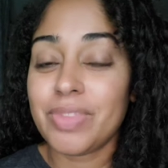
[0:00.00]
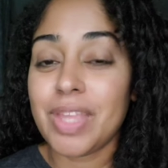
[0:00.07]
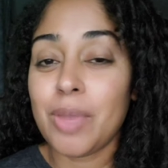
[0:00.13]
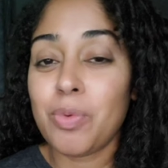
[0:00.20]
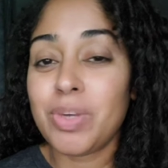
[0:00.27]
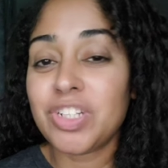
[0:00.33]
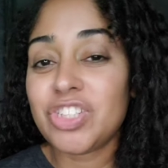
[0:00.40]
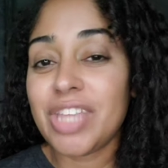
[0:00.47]
They
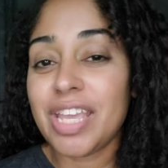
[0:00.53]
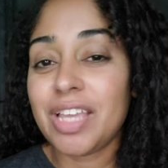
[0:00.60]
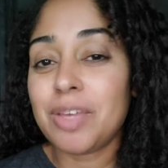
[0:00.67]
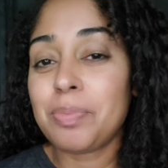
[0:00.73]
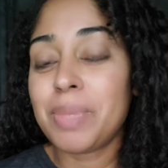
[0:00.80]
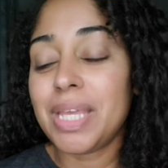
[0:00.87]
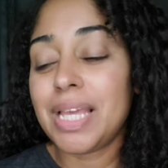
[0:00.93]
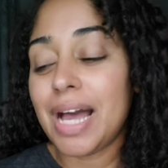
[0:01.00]
wish they
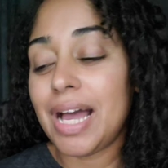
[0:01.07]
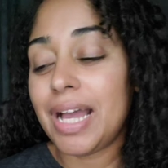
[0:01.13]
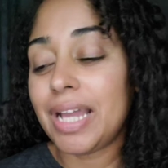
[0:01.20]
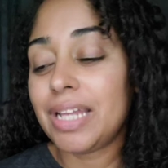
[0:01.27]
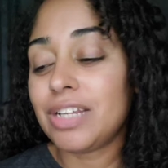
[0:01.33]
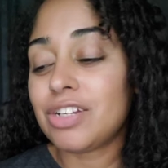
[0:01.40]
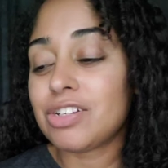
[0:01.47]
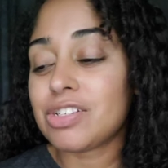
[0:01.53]
could be
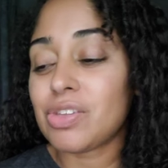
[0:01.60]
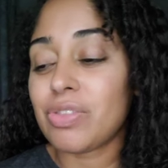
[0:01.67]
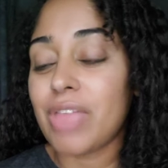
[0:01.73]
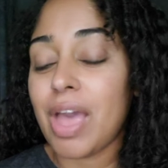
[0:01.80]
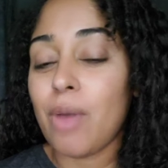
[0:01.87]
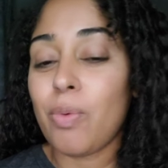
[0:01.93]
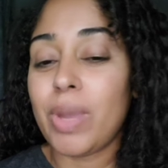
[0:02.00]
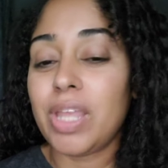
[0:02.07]
kinder so
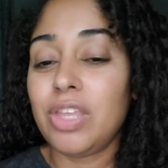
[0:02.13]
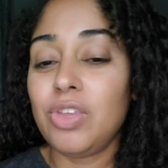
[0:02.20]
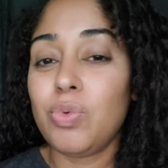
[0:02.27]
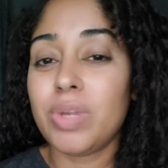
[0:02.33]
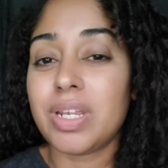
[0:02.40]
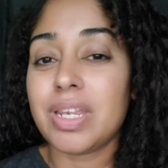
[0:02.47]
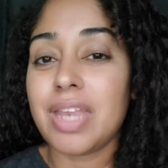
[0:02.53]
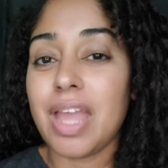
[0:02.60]
that way you
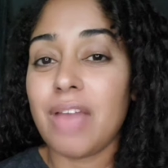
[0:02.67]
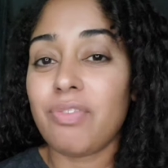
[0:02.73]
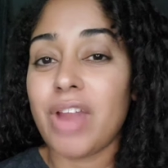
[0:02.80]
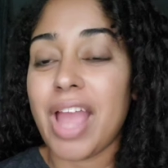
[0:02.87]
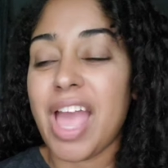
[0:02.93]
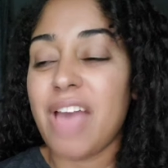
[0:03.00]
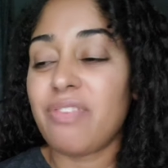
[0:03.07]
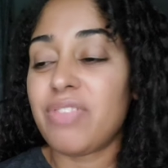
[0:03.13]
would
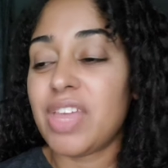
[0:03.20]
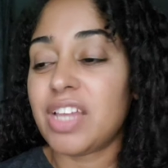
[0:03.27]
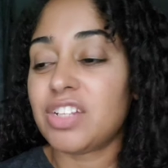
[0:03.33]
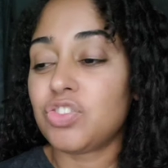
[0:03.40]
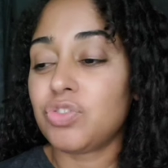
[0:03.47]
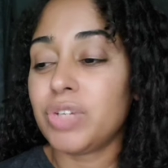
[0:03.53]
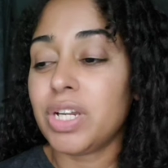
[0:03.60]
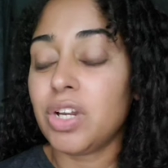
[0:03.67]
never have
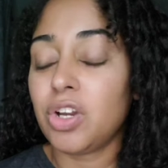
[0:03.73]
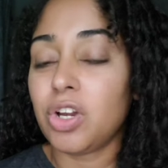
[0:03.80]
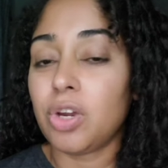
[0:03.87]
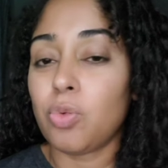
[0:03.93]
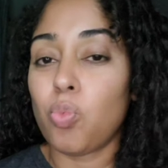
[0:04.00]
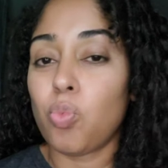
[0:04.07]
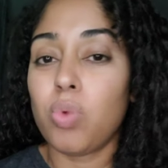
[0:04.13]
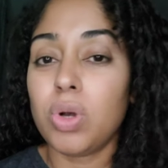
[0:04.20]
that
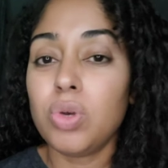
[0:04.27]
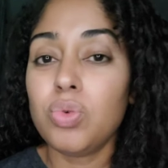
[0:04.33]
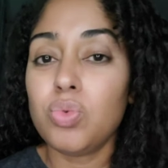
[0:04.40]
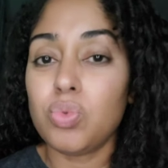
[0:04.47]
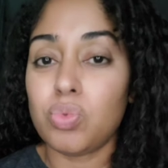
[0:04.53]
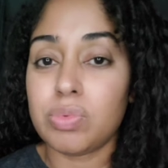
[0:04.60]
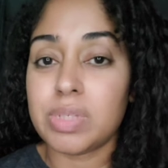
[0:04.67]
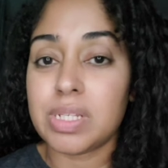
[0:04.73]
trigger
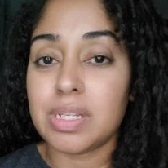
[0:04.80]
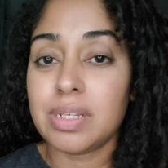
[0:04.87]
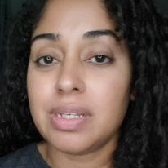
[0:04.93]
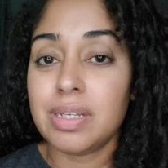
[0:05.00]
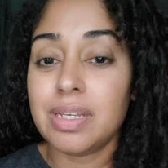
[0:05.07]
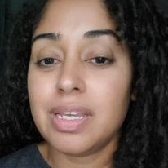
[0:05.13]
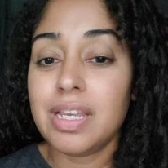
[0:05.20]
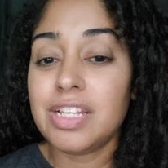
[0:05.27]
wound
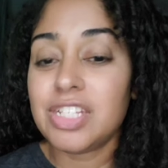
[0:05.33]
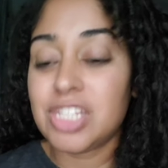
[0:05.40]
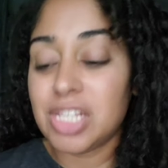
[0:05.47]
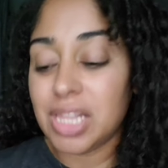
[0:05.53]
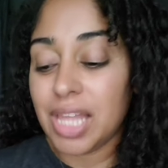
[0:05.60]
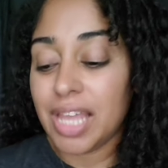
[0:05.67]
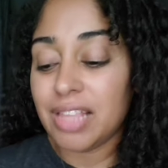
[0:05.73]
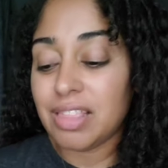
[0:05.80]

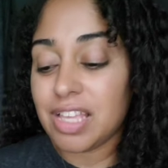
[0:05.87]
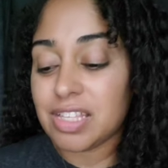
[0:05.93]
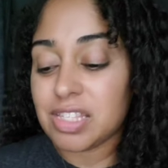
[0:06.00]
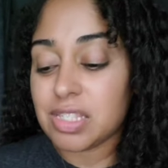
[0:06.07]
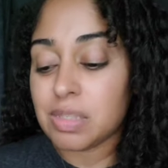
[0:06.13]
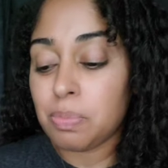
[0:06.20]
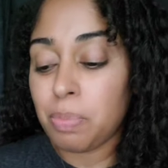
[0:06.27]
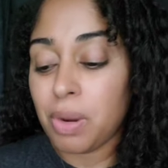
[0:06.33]
to light that
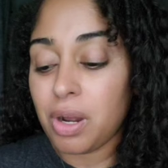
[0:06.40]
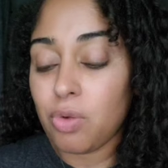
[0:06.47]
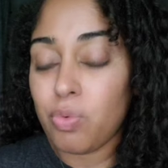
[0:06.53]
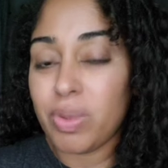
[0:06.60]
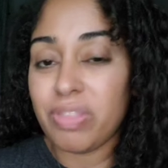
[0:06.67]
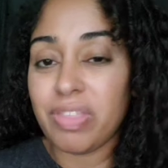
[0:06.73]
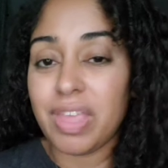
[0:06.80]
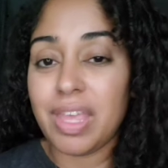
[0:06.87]
spark
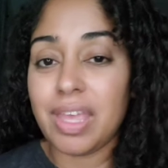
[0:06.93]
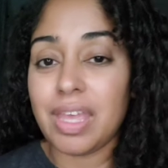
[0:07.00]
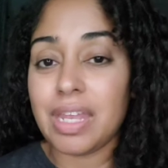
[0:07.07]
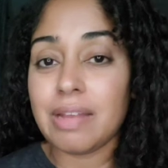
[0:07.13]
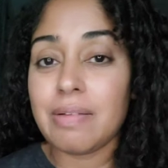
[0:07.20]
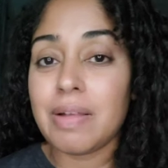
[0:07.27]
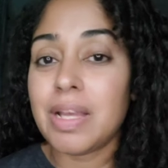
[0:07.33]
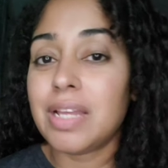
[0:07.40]

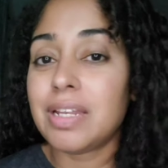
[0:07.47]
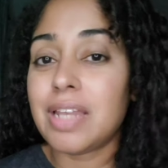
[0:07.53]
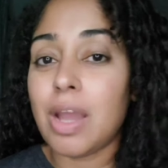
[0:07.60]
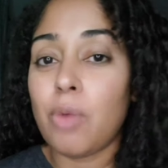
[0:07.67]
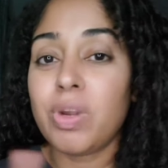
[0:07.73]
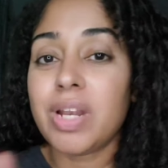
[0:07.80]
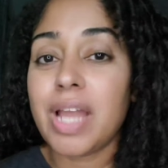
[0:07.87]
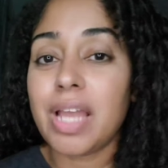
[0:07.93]
within.
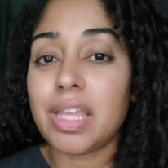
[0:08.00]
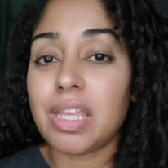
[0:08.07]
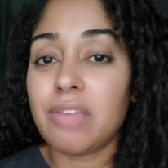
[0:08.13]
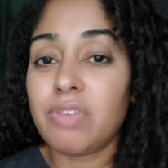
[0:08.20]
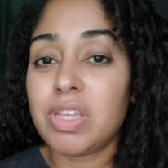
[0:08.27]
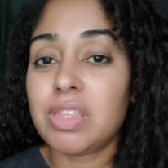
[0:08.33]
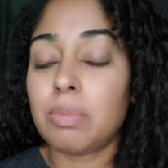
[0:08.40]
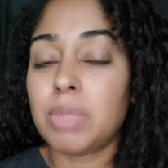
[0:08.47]
Now, we're not
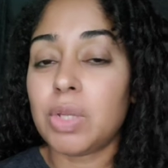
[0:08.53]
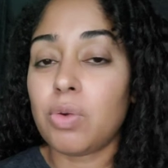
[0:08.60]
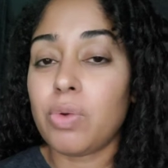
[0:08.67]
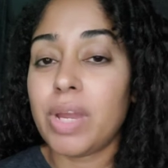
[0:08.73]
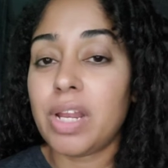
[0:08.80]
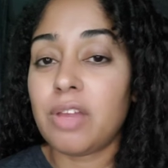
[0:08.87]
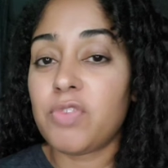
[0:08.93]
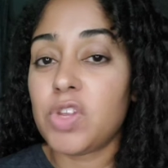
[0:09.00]
giving them the
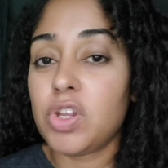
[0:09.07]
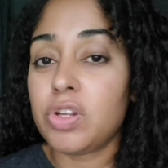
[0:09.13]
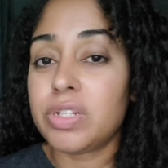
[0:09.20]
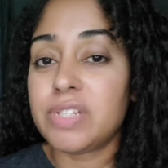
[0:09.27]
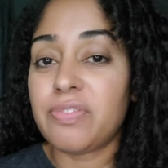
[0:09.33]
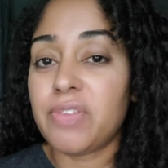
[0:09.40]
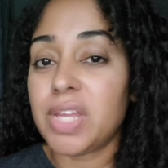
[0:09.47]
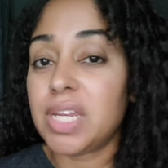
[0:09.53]
credit for your
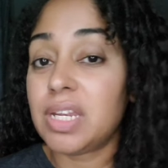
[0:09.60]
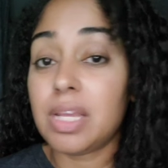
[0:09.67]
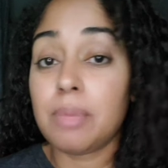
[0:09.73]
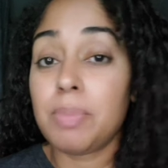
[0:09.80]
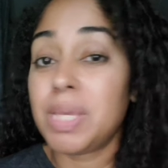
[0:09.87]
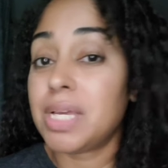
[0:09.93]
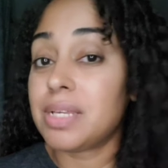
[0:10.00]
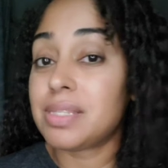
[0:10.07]
divinity
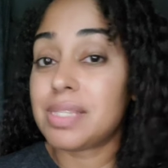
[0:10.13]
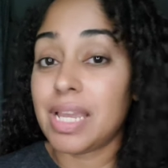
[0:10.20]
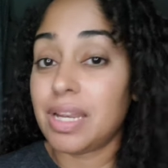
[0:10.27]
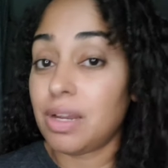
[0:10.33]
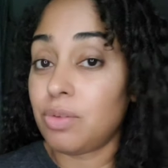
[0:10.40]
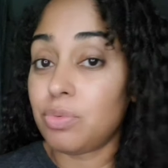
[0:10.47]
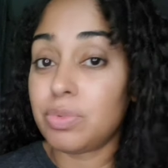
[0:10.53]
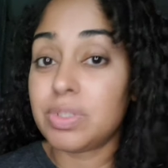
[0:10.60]
because they
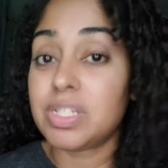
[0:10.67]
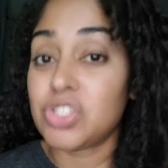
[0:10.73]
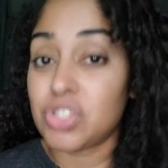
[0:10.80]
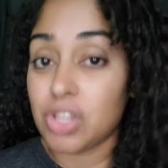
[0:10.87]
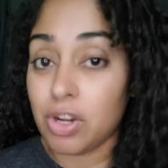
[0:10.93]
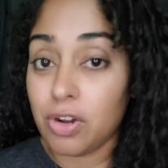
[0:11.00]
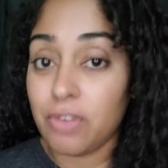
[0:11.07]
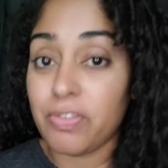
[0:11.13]
don't
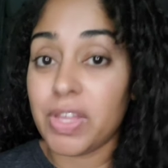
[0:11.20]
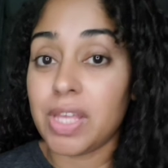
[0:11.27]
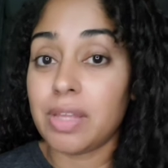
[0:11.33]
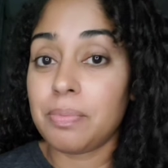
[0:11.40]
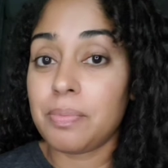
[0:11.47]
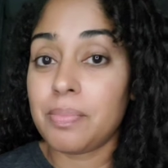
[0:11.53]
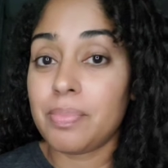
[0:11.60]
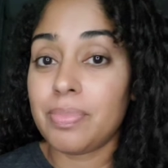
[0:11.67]
deserve
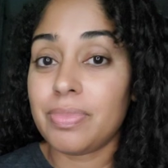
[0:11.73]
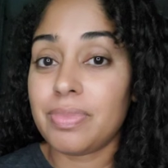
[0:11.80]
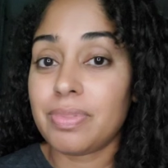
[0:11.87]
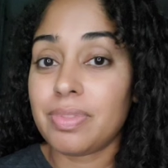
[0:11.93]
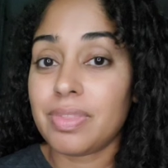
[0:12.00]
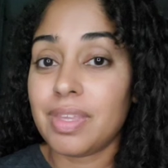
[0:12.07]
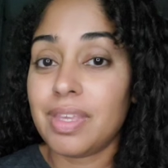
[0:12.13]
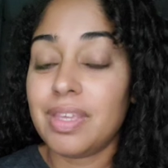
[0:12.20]
it.
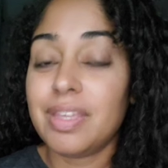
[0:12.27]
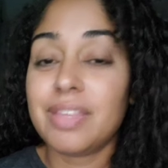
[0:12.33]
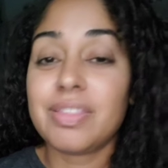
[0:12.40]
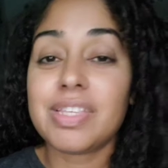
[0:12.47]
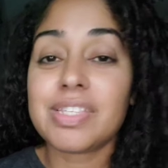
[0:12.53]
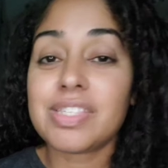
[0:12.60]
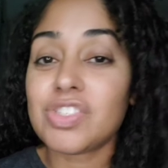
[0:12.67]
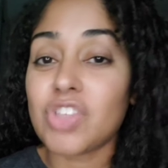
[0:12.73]

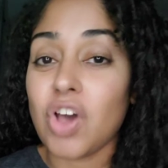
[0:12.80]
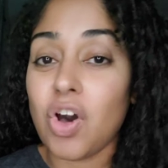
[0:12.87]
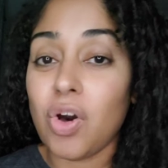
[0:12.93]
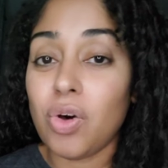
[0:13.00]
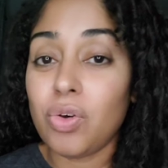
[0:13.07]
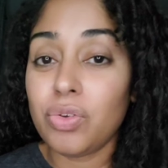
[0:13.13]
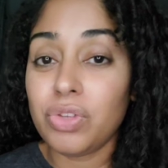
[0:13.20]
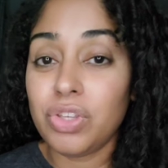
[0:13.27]
This is
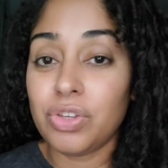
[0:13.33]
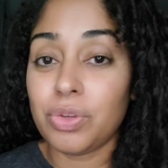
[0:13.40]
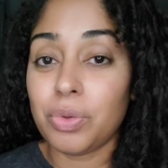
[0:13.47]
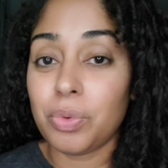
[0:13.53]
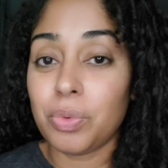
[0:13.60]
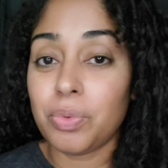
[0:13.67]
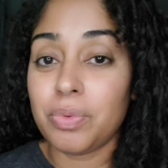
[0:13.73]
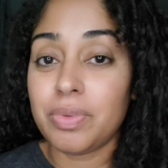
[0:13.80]
all
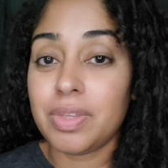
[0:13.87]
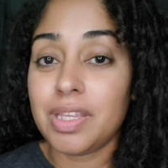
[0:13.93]
you.